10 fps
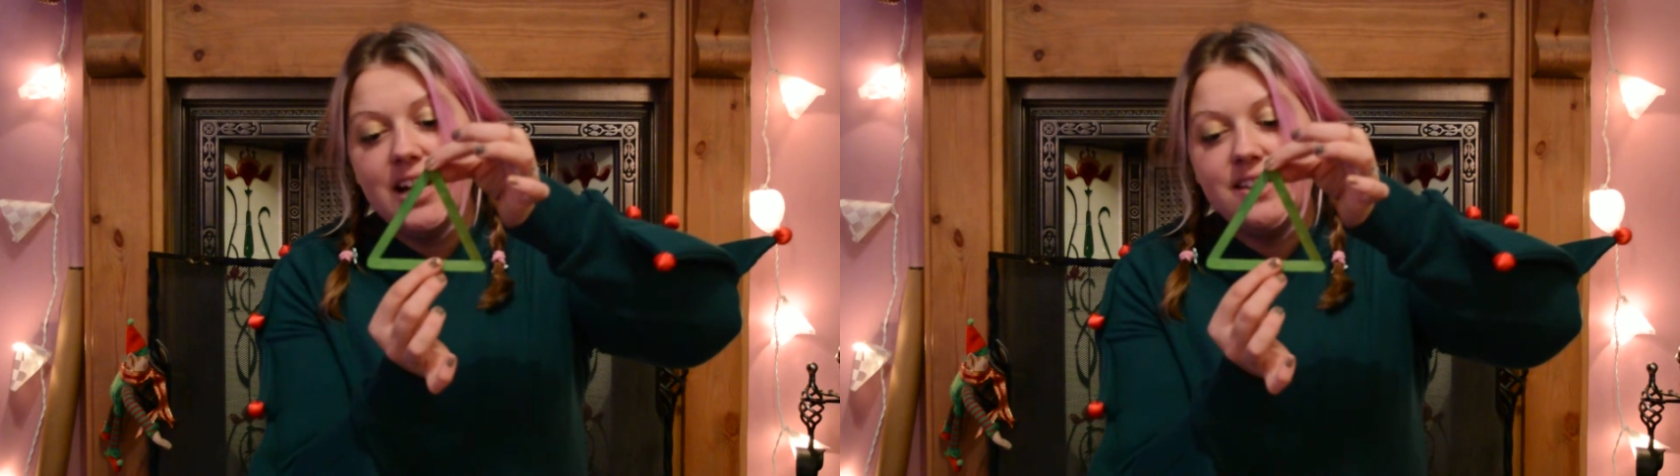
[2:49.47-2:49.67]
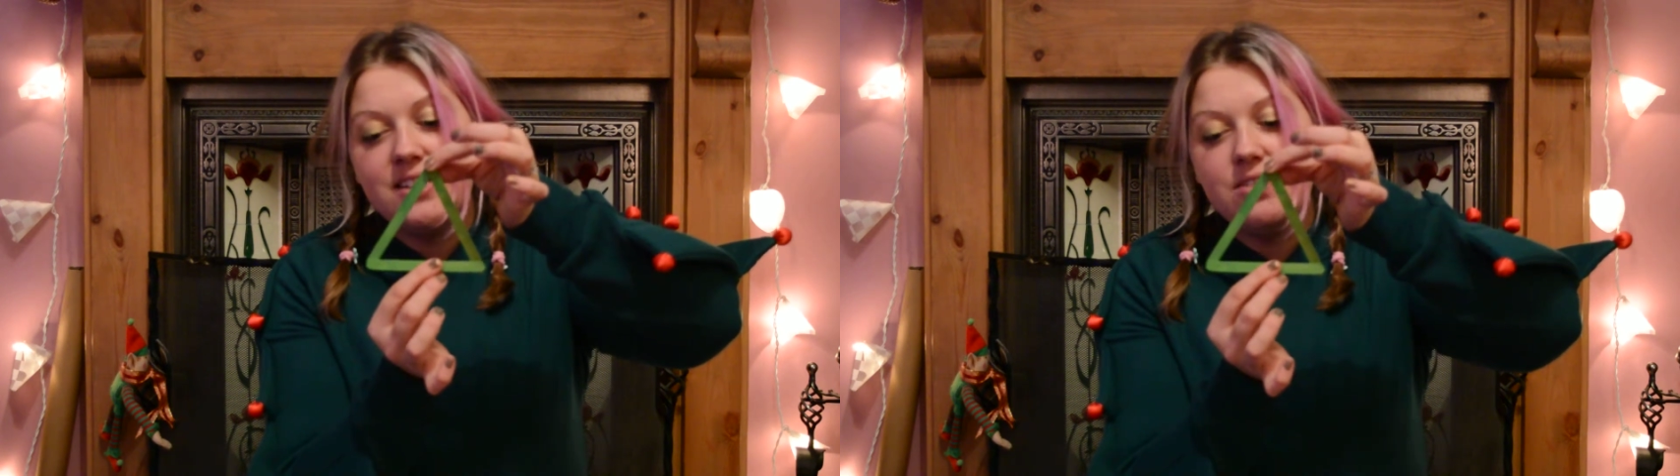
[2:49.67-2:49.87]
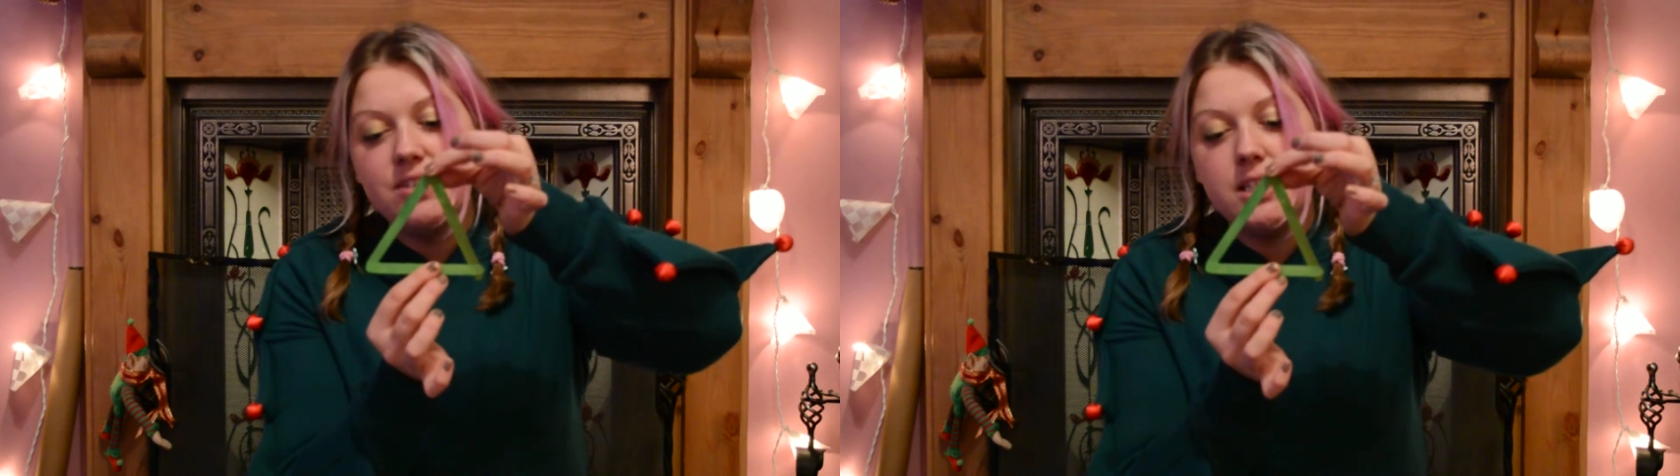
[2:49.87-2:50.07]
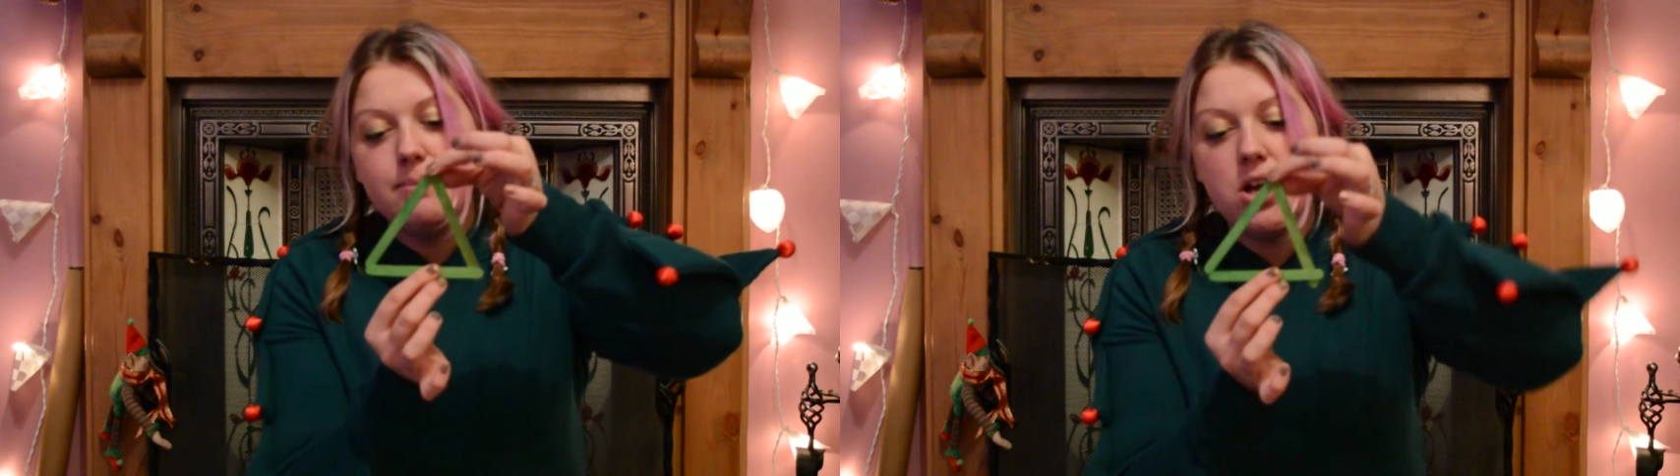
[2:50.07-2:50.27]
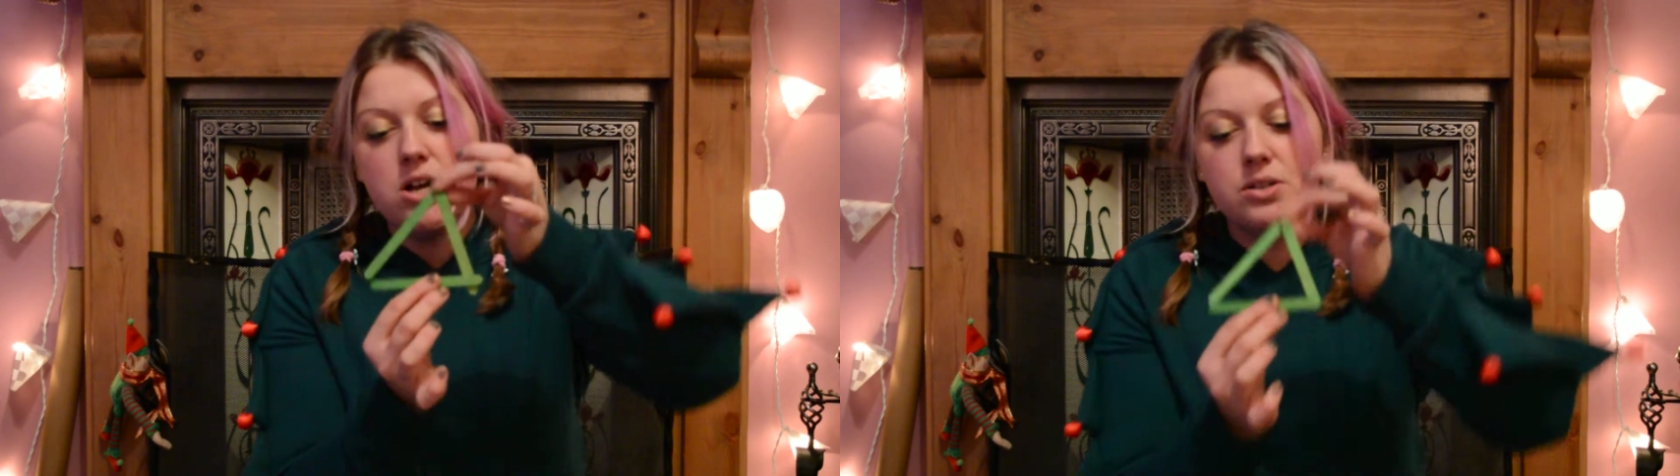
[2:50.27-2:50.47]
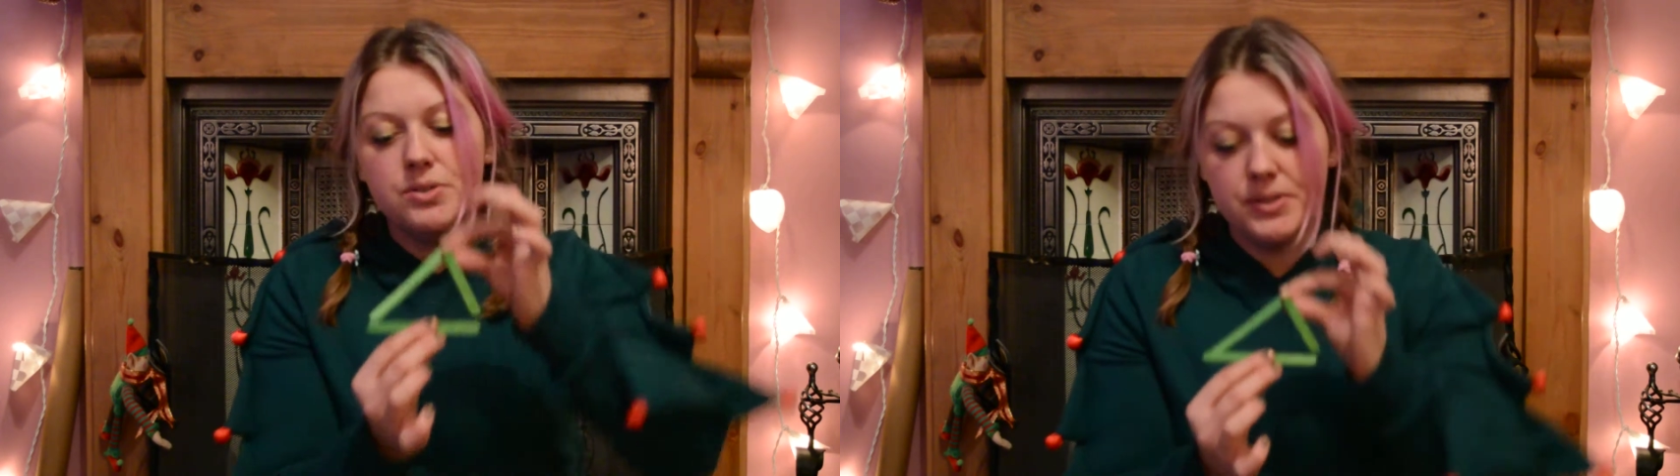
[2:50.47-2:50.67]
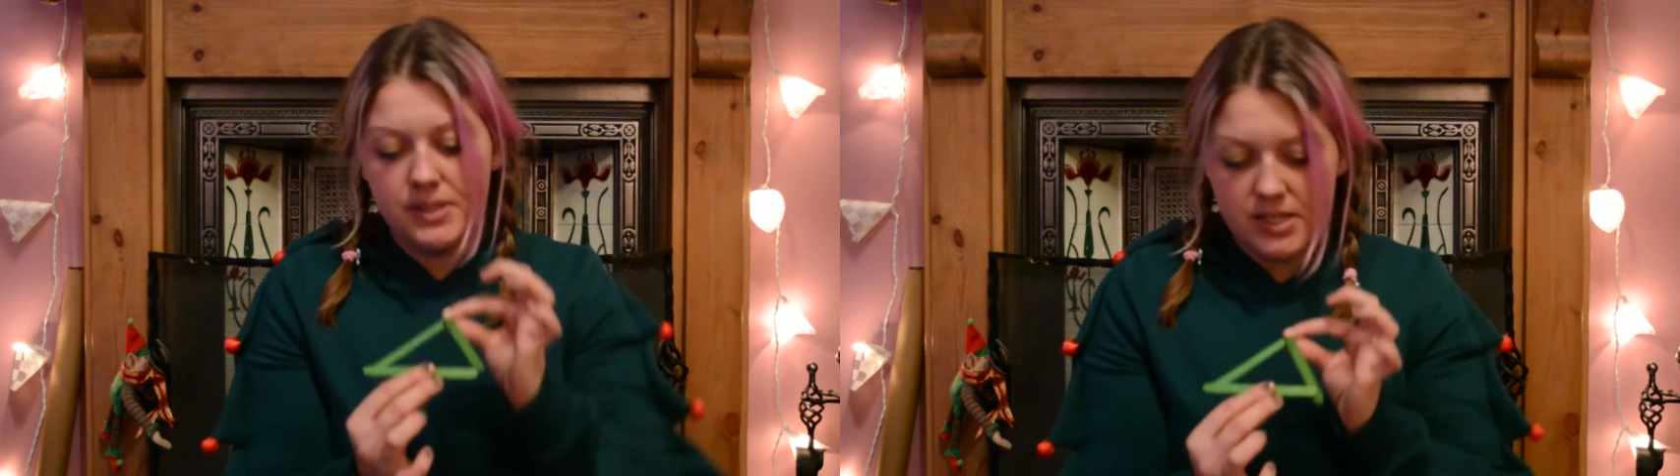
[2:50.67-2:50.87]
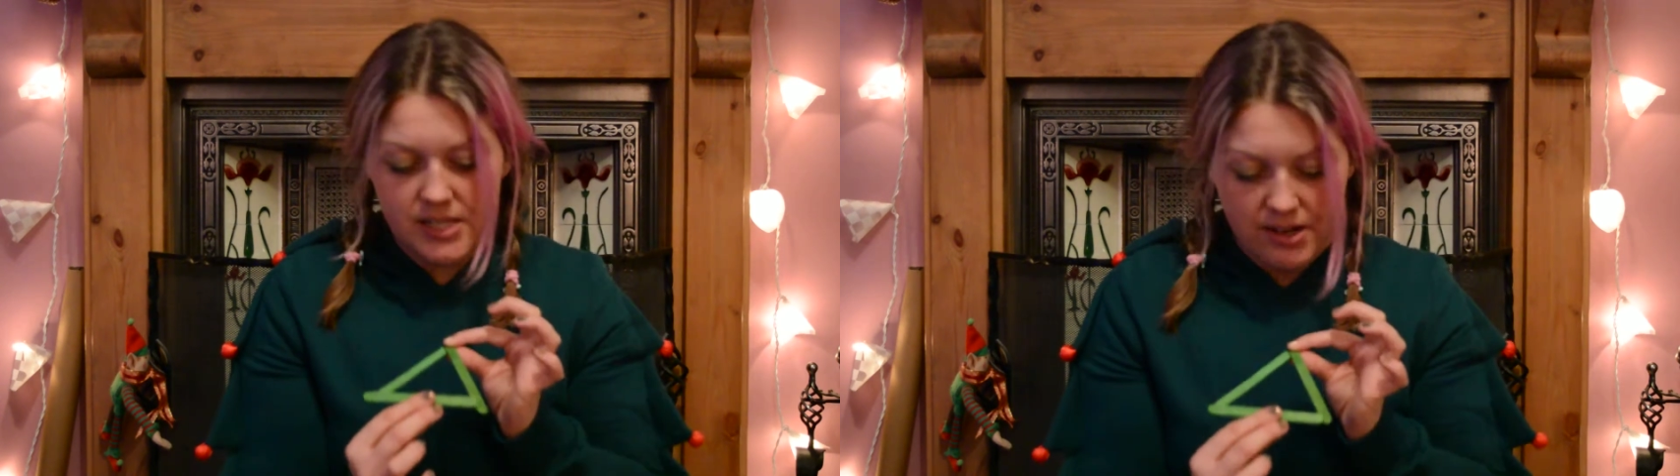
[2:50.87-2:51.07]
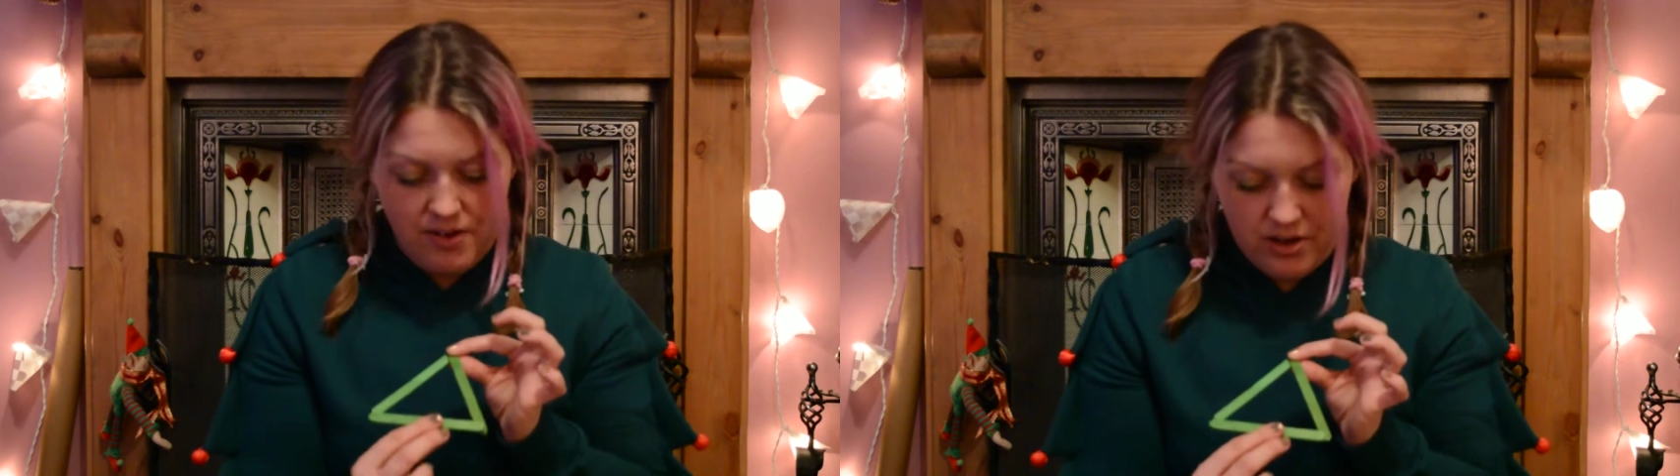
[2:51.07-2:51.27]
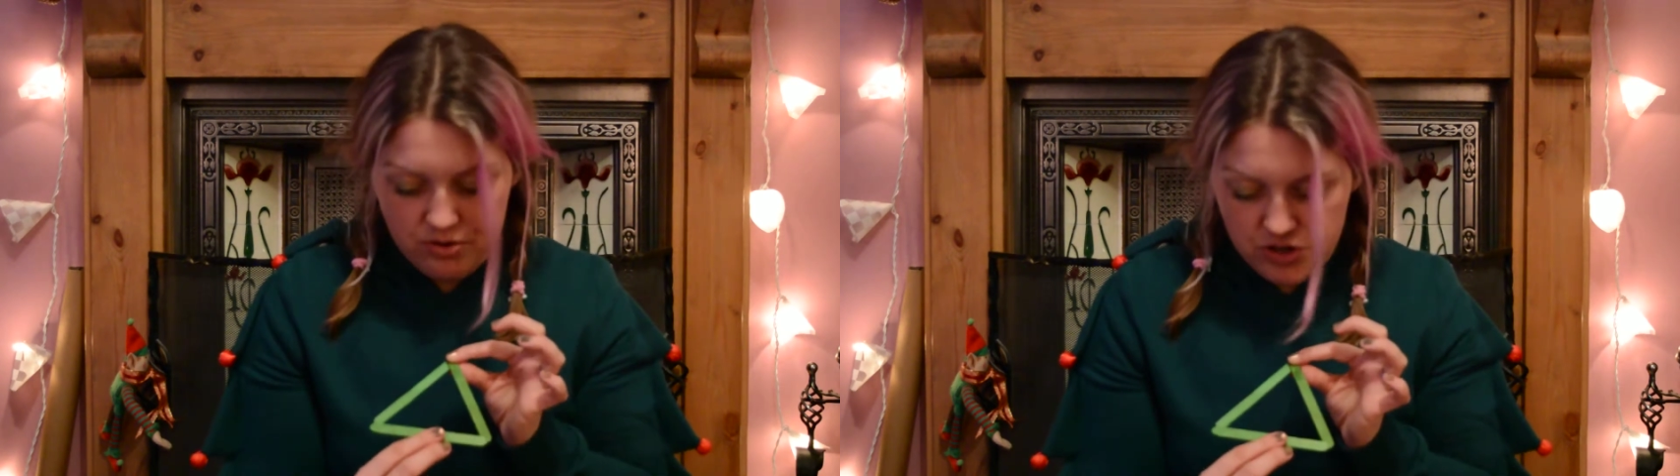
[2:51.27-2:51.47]
glitter and sparkles, and
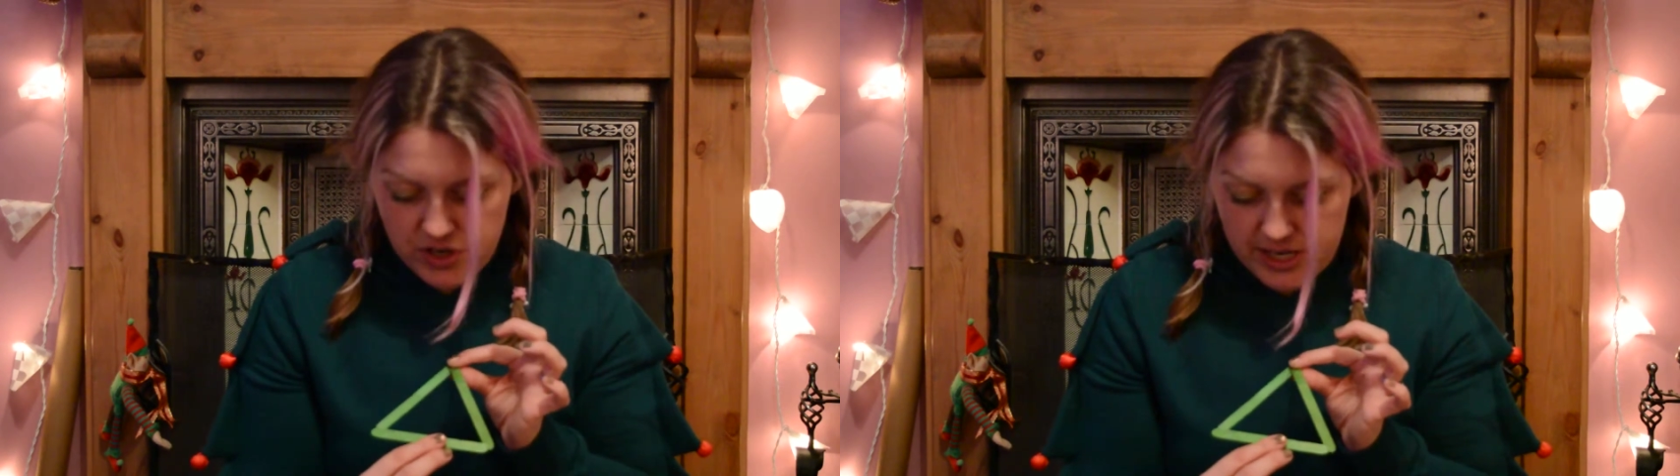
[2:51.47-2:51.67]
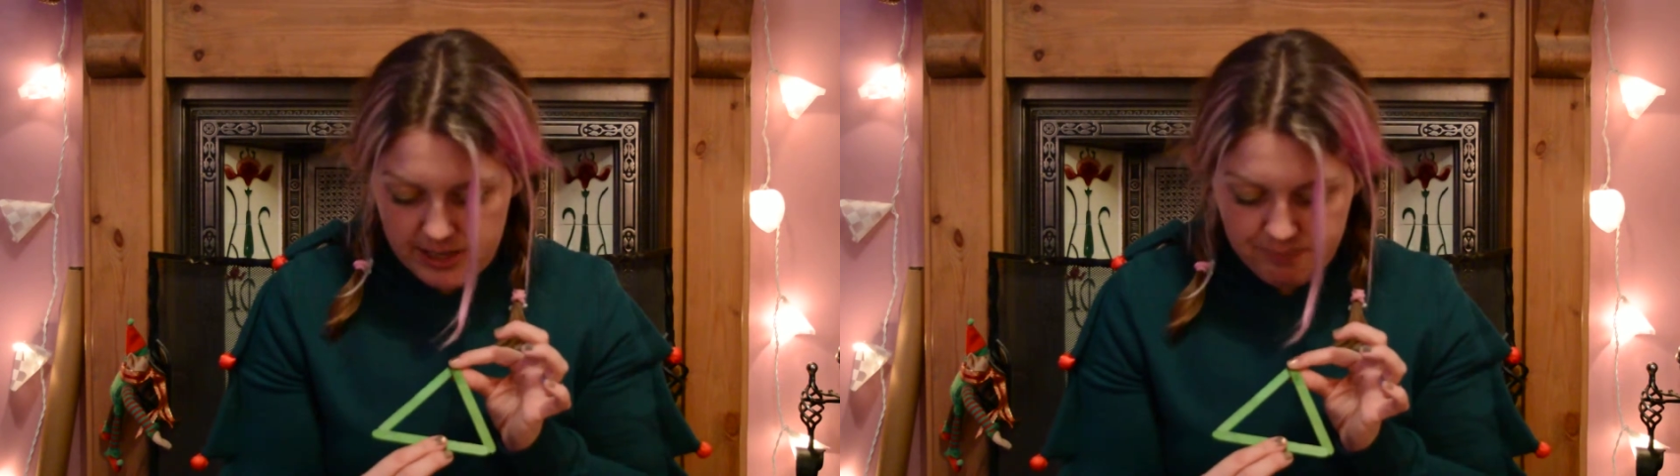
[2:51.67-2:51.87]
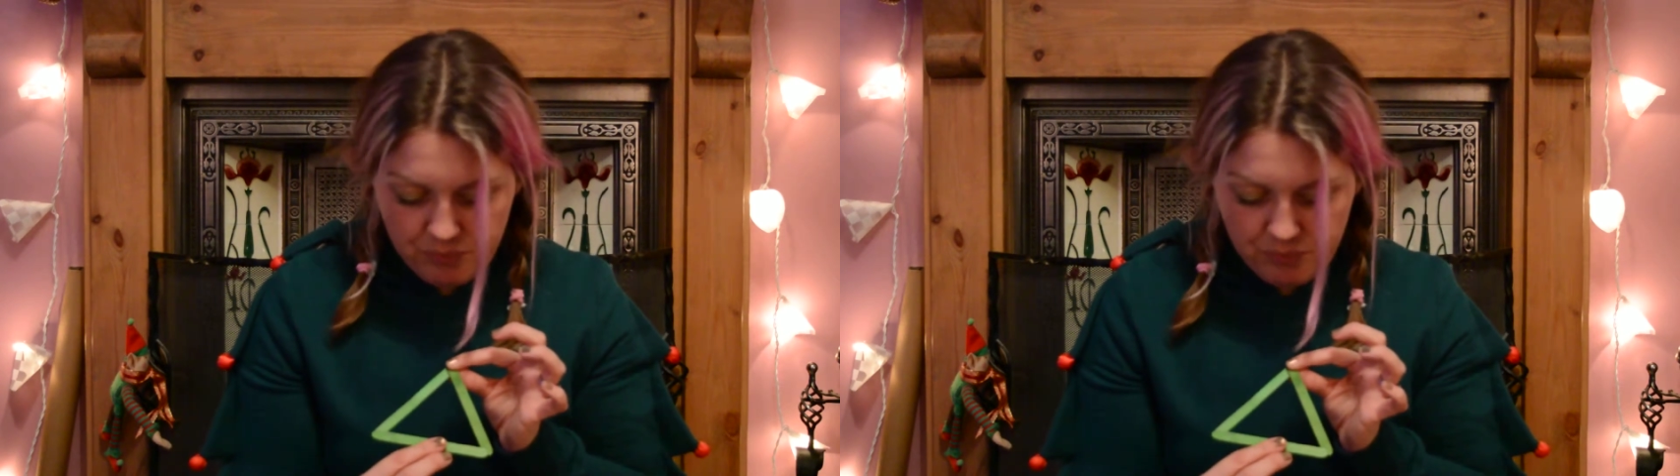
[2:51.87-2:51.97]
decorate your tree.